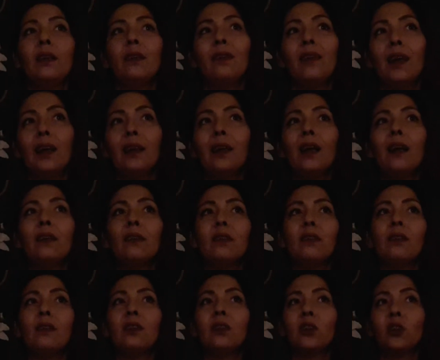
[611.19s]
That I
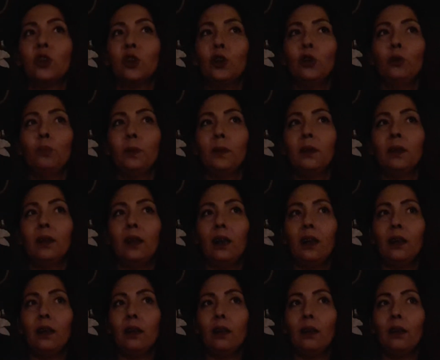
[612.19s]
think it's stupid
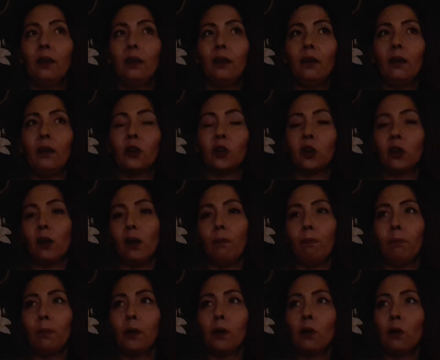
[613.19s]
they
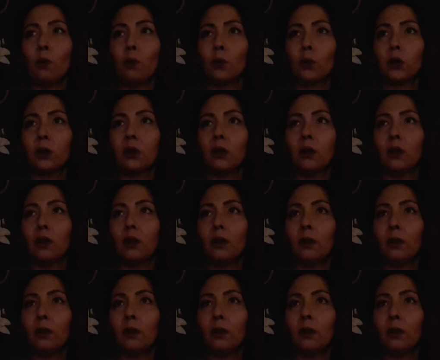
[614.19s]
stopped, because